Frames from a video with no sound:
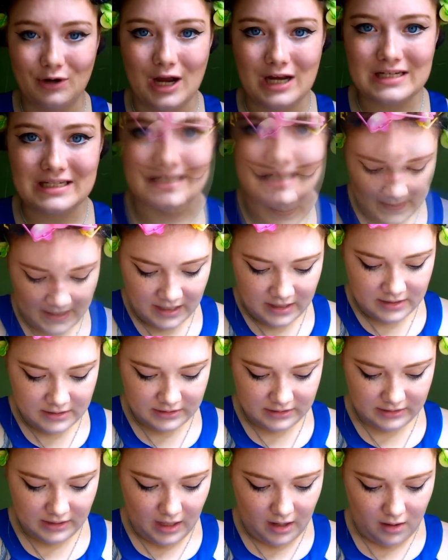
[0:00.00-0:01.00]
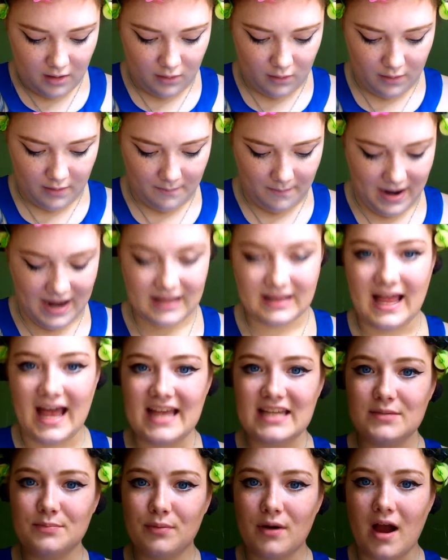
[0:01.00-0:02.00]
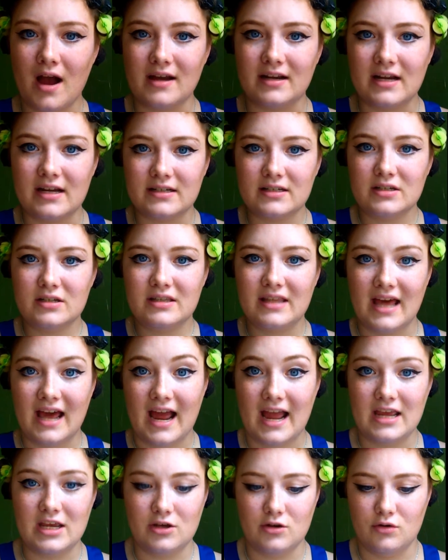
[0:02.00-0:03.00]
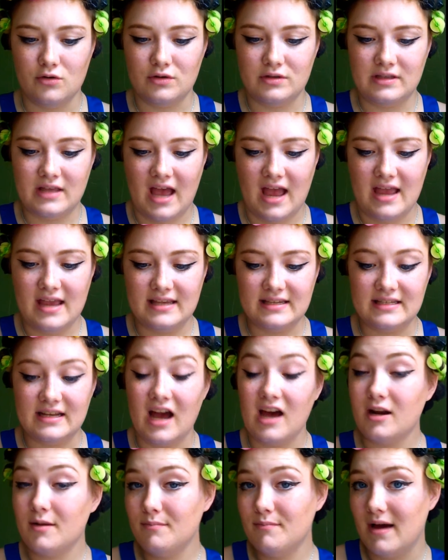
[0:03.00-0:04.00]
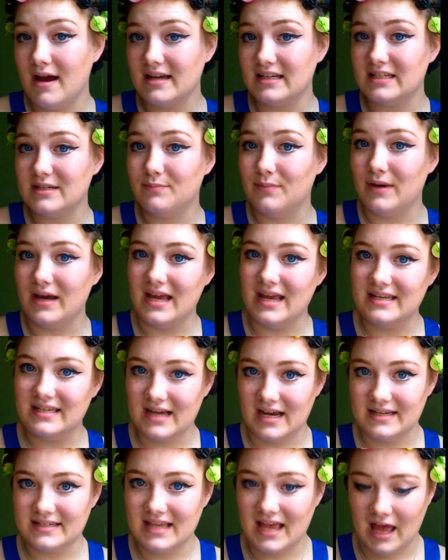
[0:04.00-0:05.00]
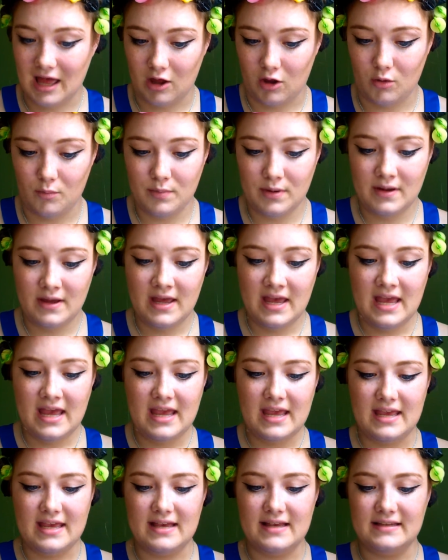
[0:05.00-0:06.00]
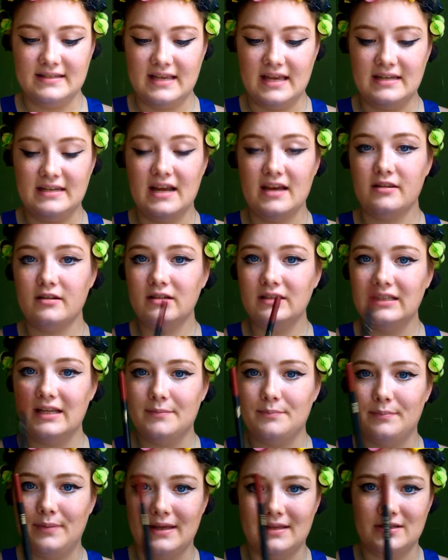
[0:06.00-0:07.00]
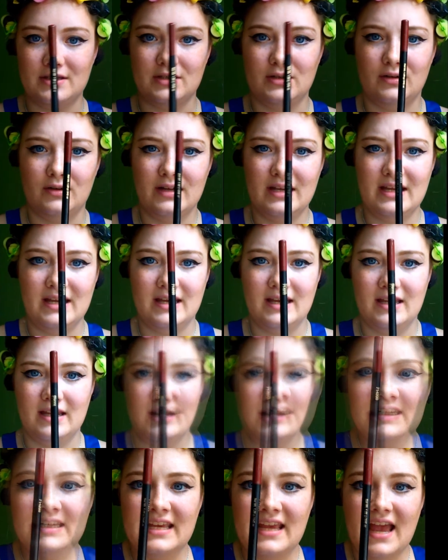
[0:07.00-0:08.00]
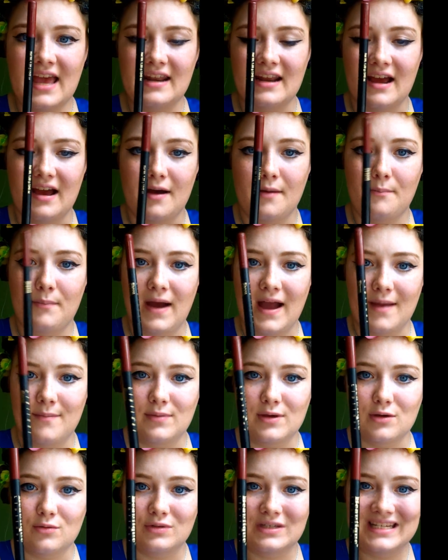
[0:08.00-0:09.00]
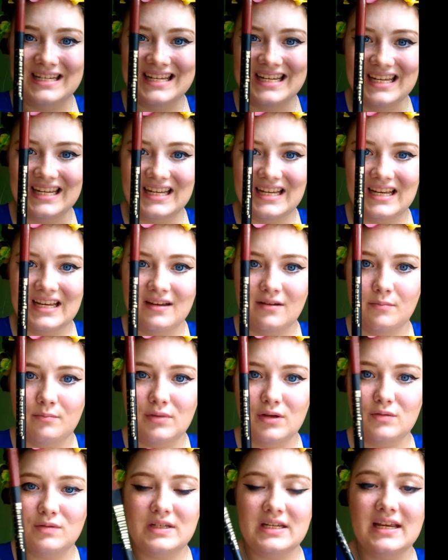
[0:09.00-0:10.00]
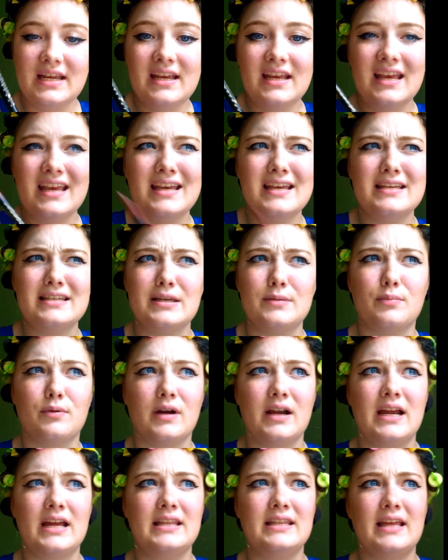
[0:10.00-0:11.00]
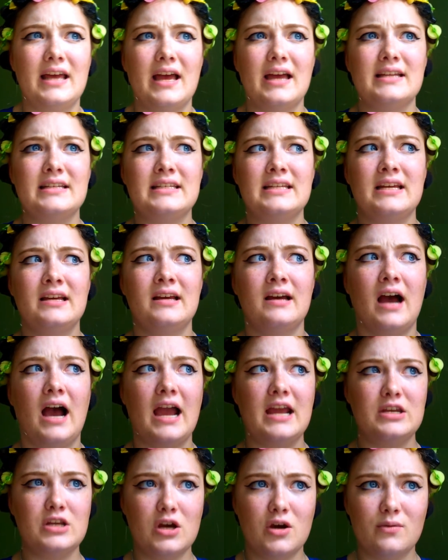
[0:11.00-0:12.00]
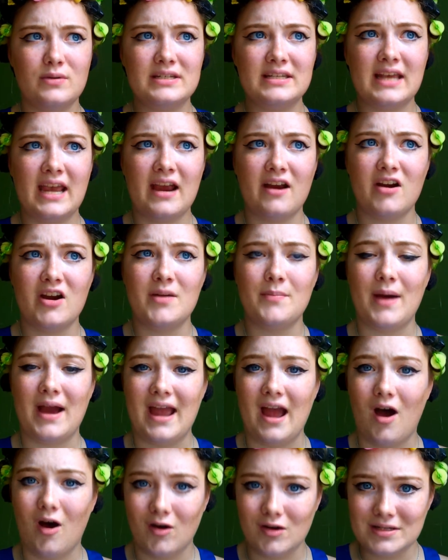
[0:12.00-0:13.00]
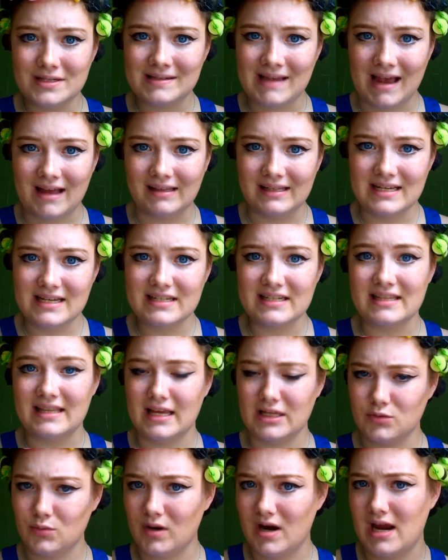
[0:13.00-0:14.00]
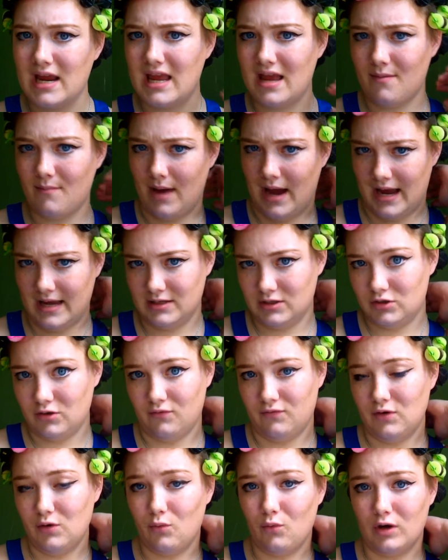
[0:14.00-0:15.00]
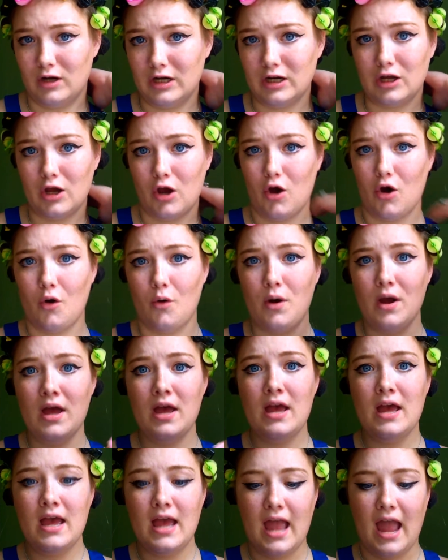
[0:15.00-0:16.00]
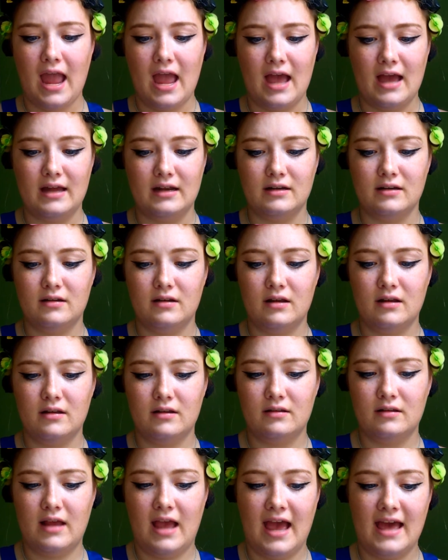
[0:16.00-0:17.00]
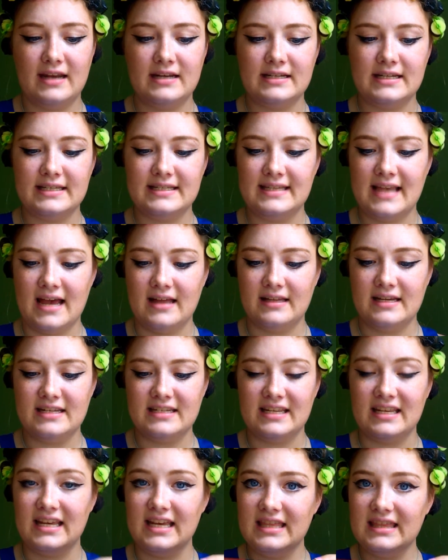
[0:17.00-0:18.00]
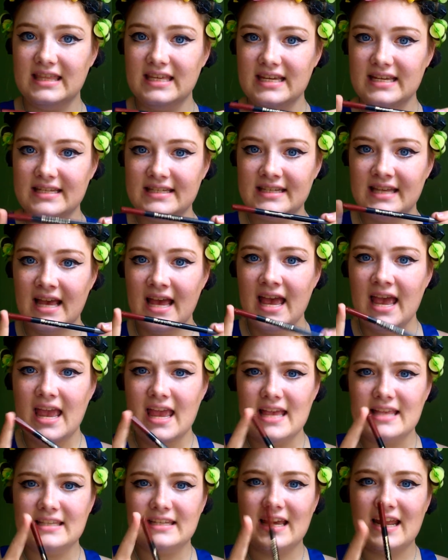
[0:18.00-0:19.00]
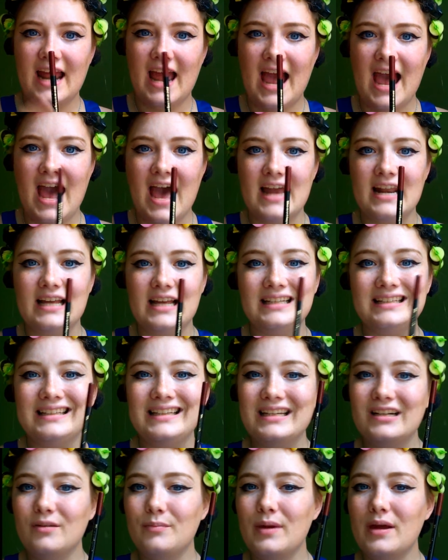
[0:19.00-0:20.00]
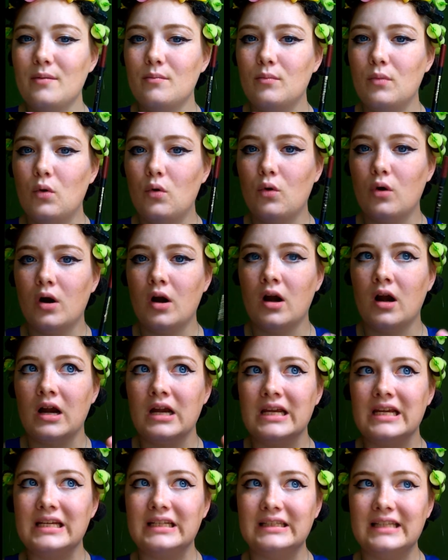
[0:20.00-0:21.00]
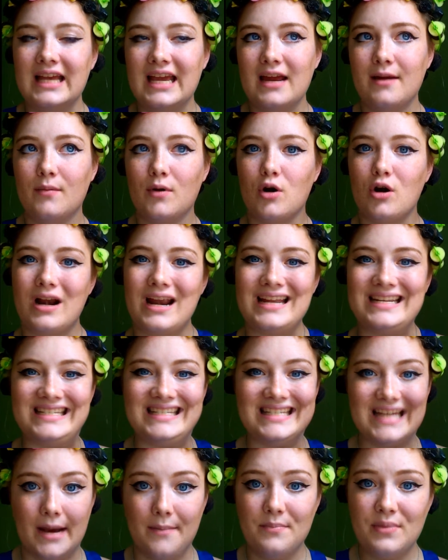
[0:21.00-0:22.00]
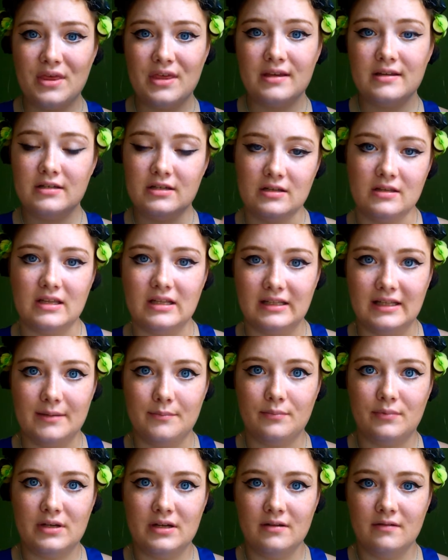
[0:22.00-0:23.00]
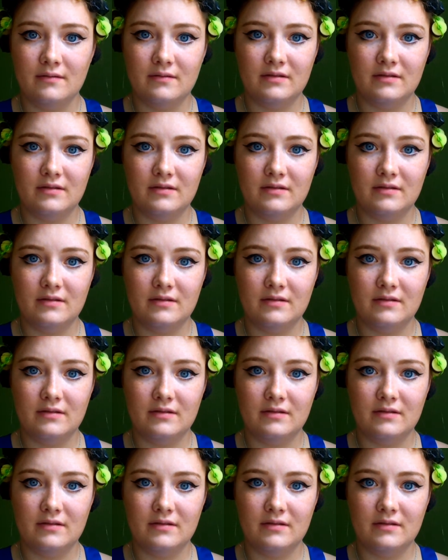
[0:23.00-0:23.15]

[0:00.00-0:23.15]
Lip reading: frosting. So my last product that I use that is not a must but it does help is another lip pencil in Sienna by Beautique. Beautique is a brand that I know is carried by all Sally's, and that's where I get mine. So if you want to go and head into Sally's and get this, it's going to add a little bit more glamour and depth to the lip